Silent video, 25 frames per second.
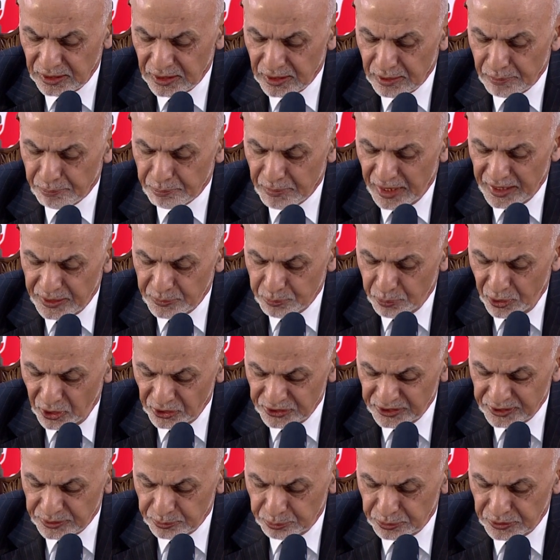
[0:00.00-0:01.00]
made
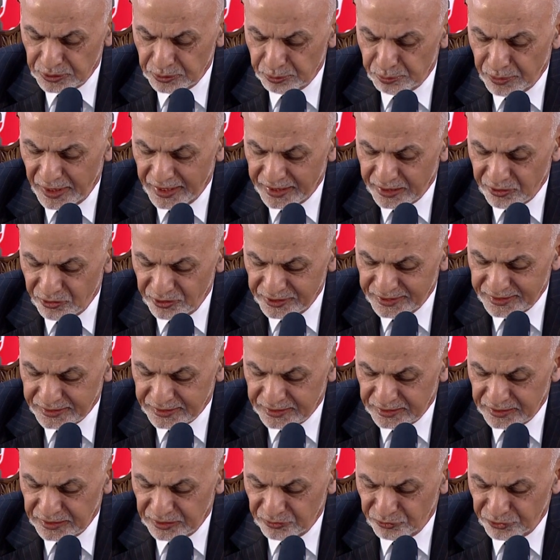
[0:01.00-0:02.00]
possible by
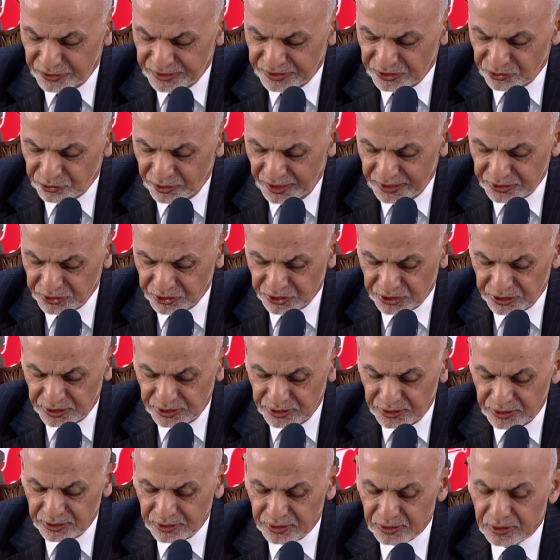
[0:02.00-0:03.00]
critical infrastructure
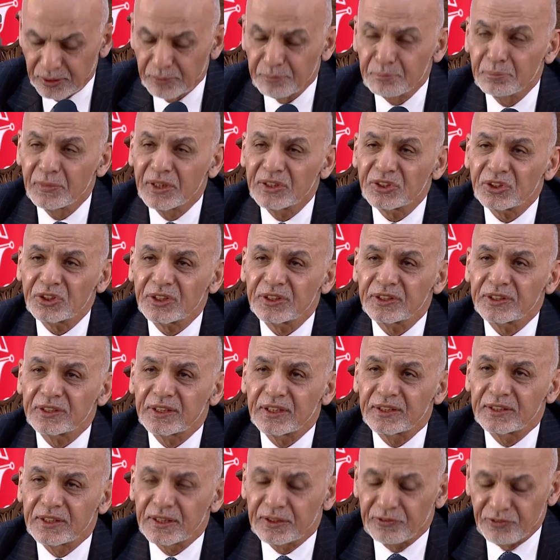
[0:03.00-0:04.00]
measure the
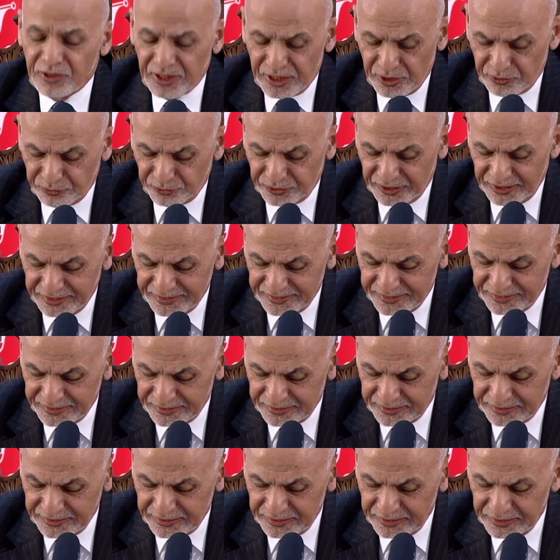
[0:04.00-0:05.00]
degree of
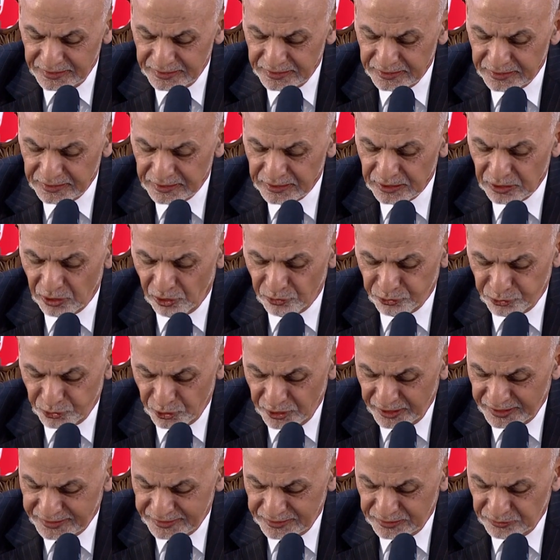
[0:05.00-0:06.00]
density of
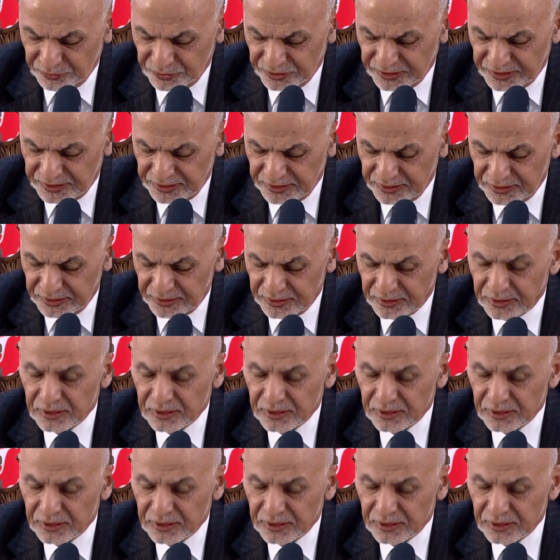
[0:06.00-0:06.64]
connectivity,